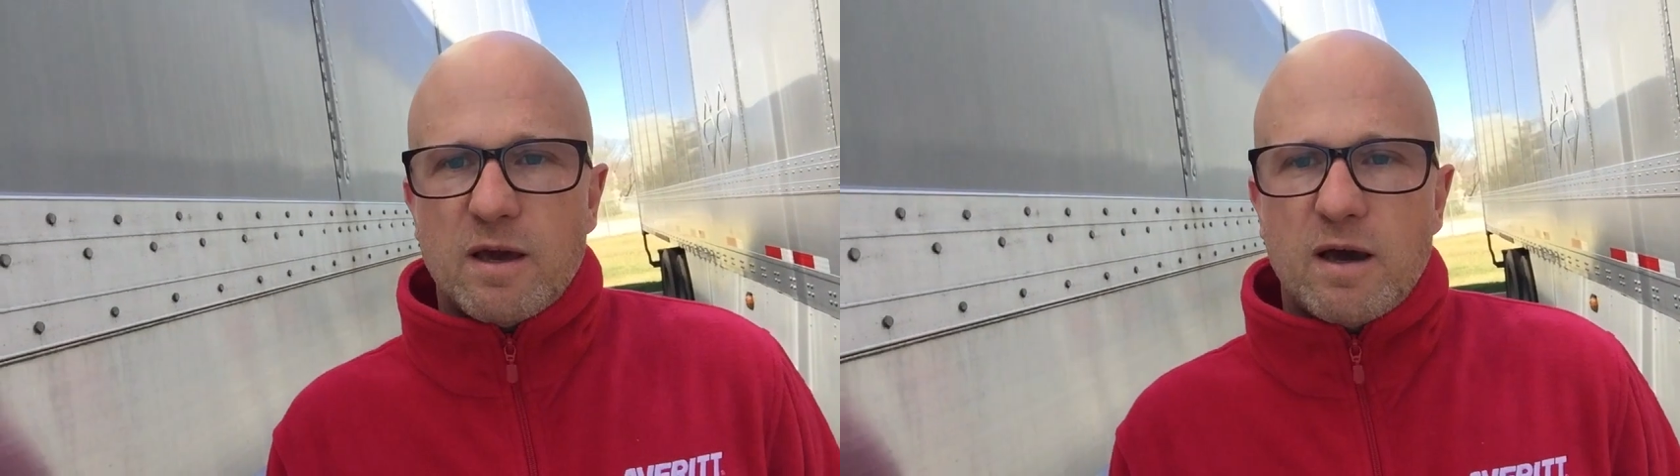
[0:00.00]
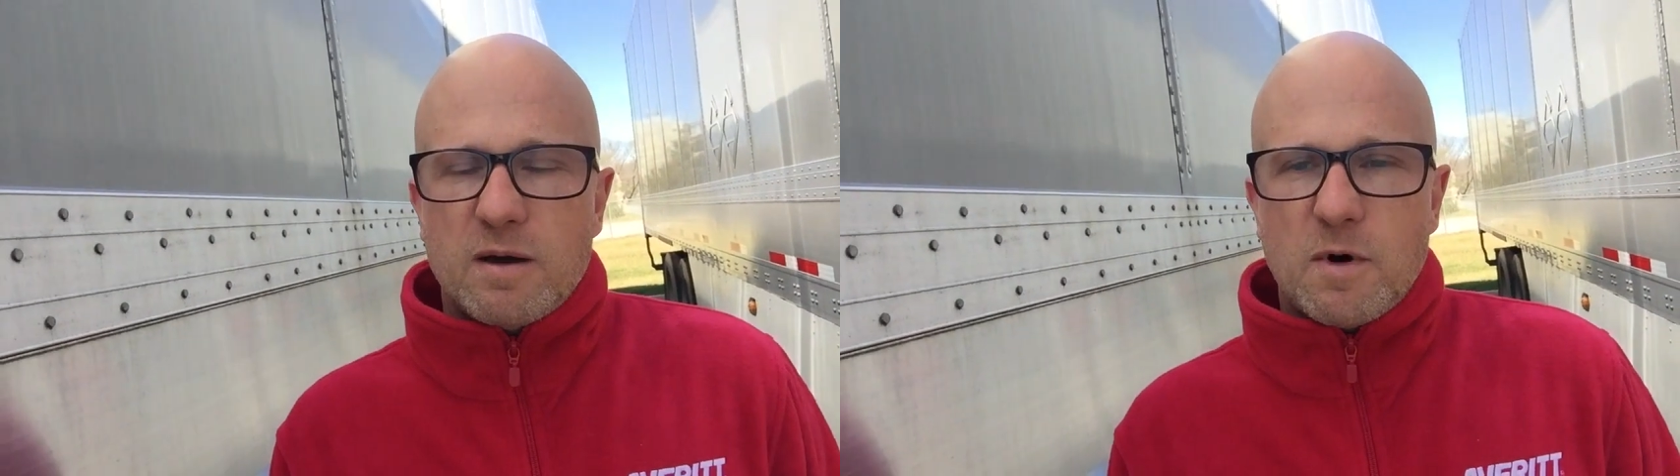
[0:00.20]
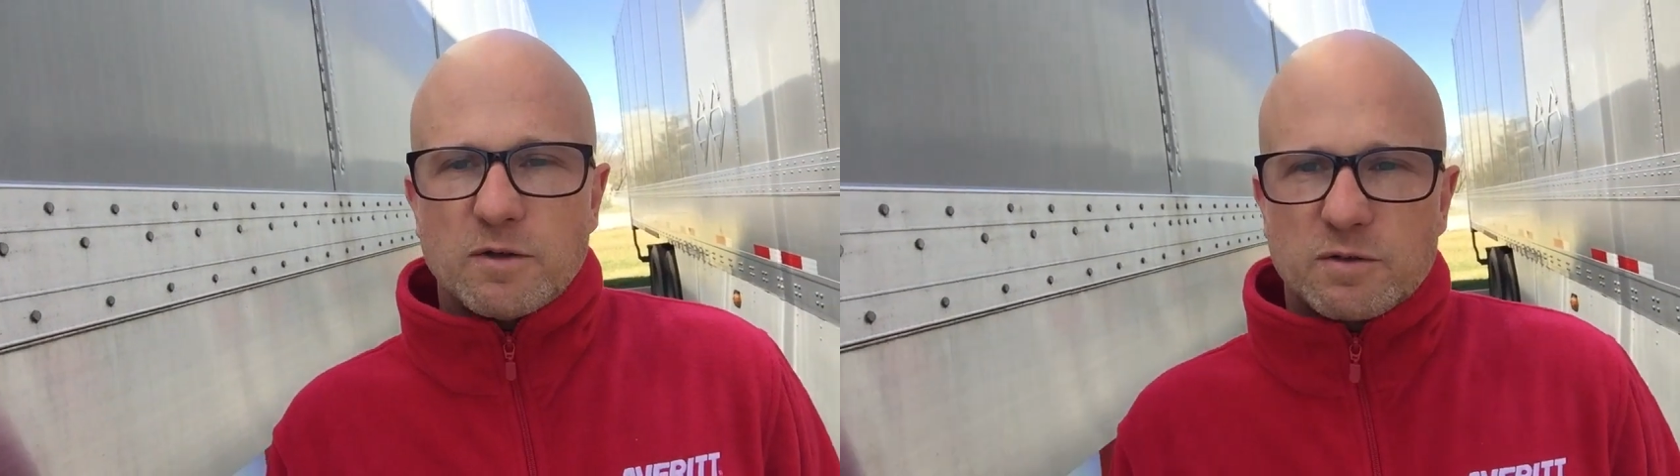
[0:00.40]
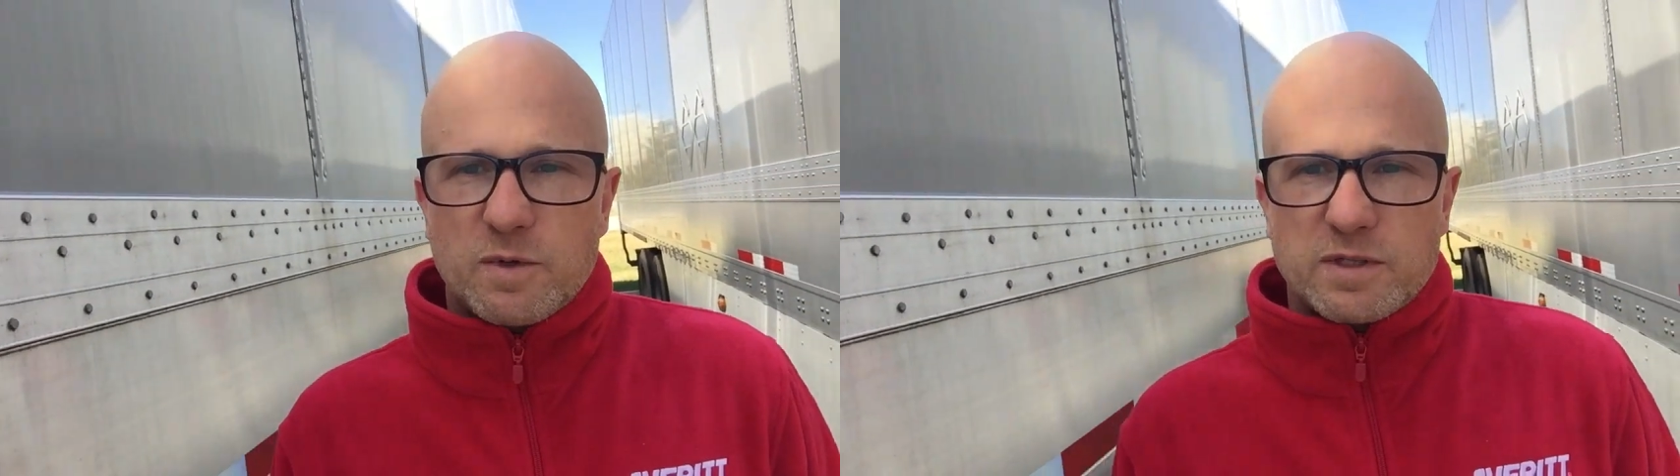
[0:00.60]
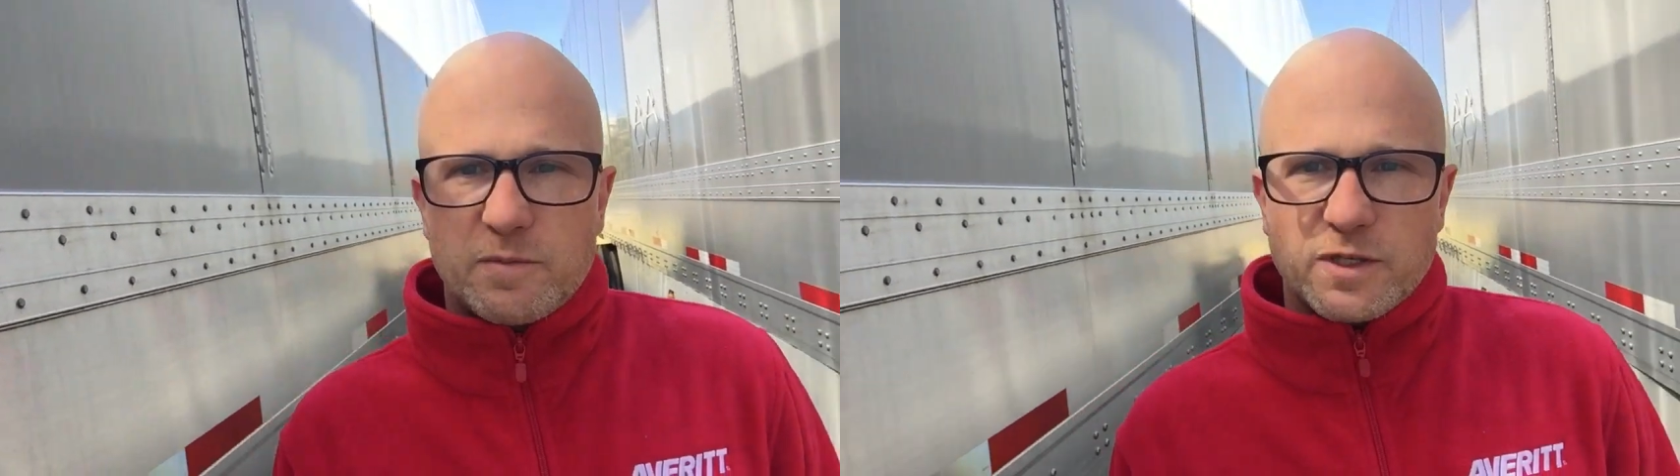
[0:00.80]
Also
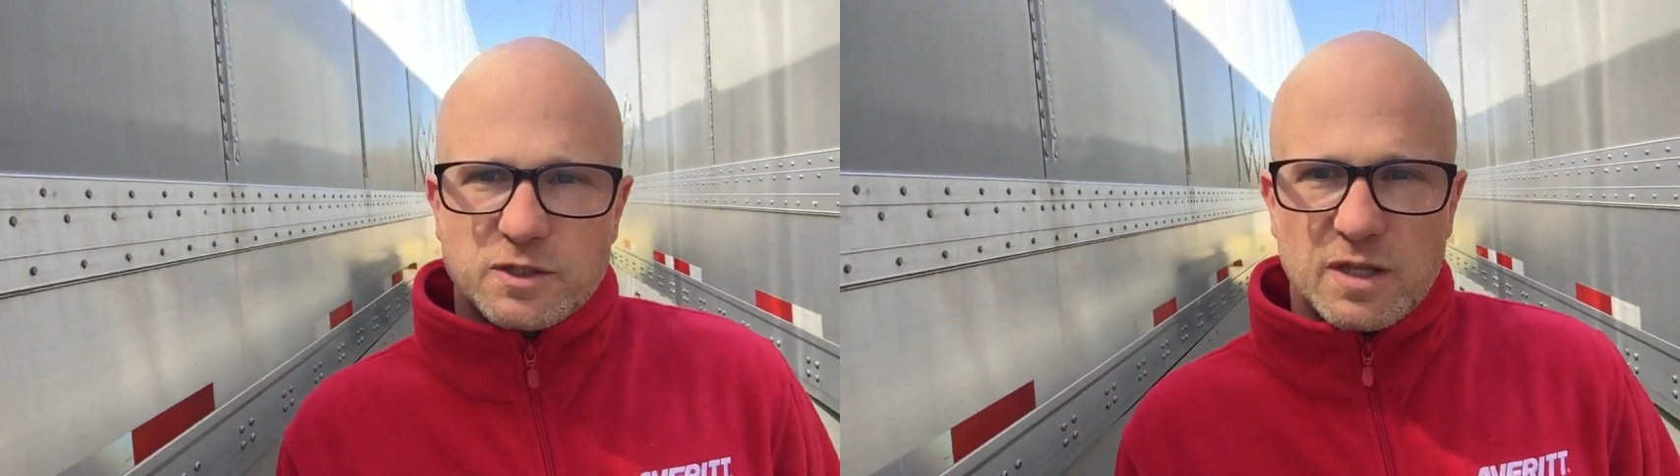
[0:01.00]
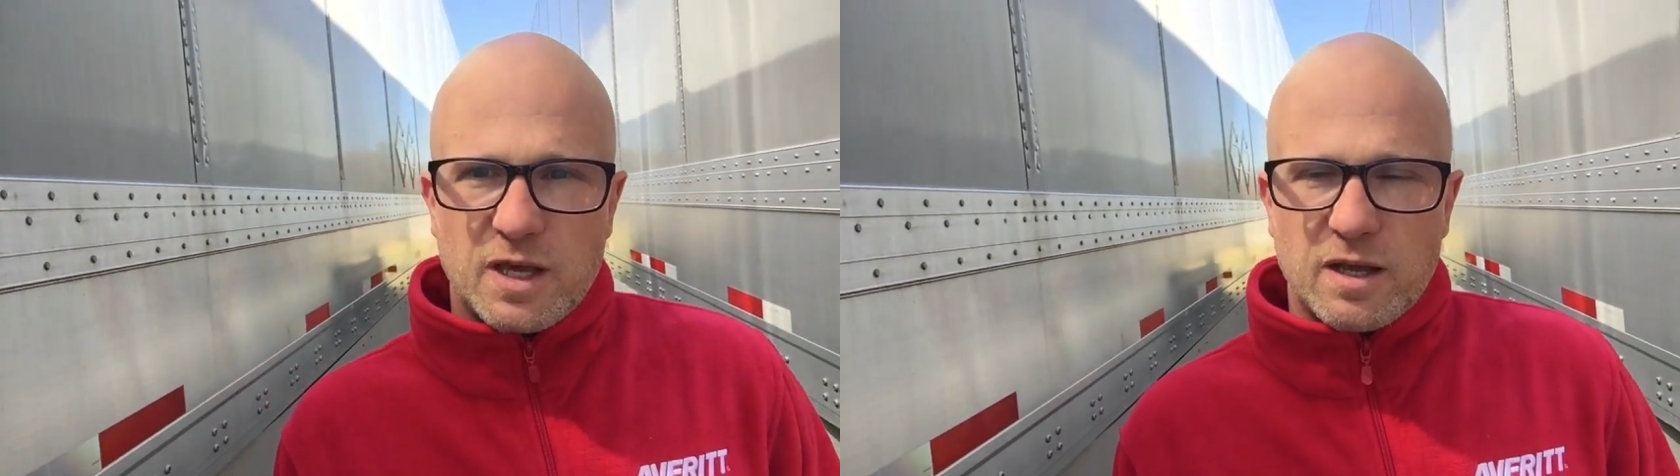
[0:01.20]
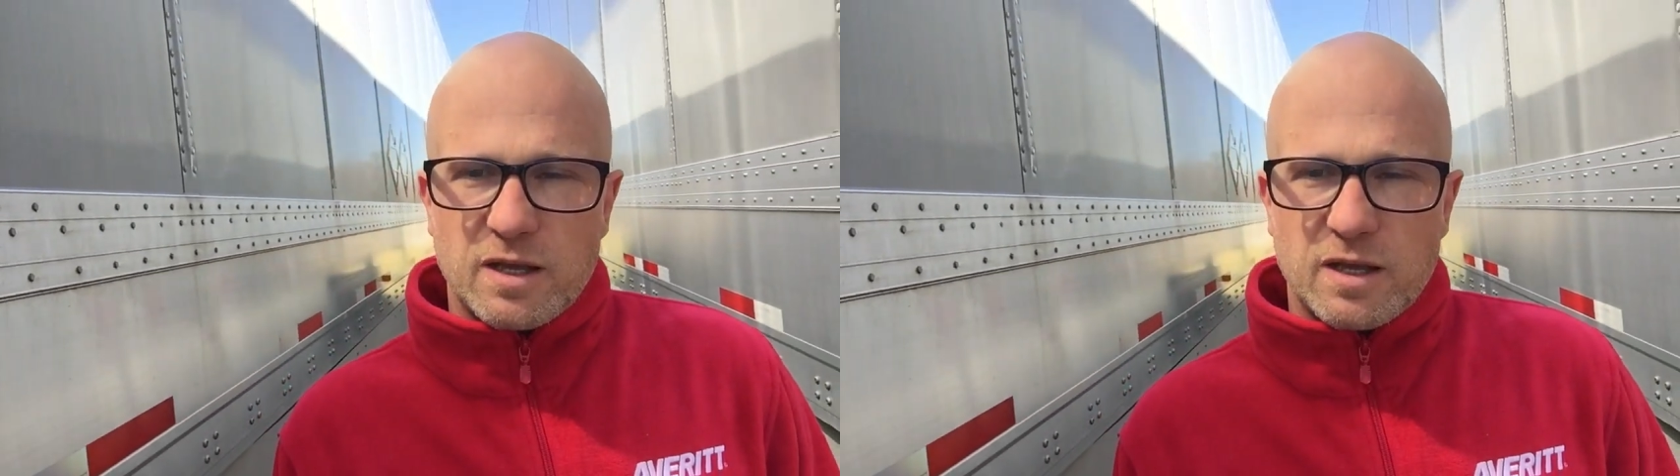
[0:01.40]
wanted to mention that